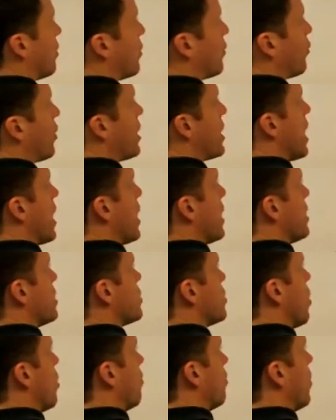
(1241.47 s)
and 3.9 is
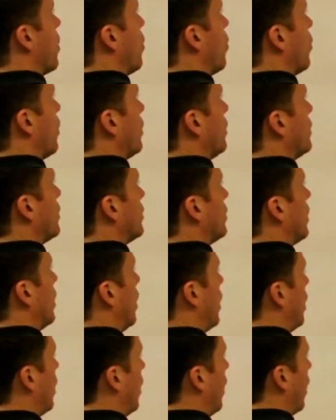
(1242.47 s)
non-polar,
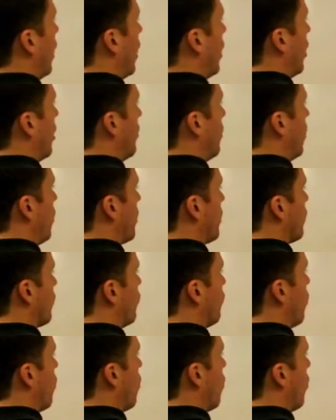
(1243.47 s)

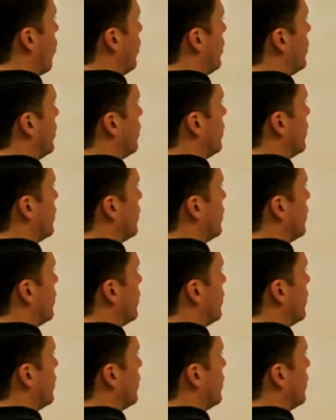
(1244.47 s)
0.4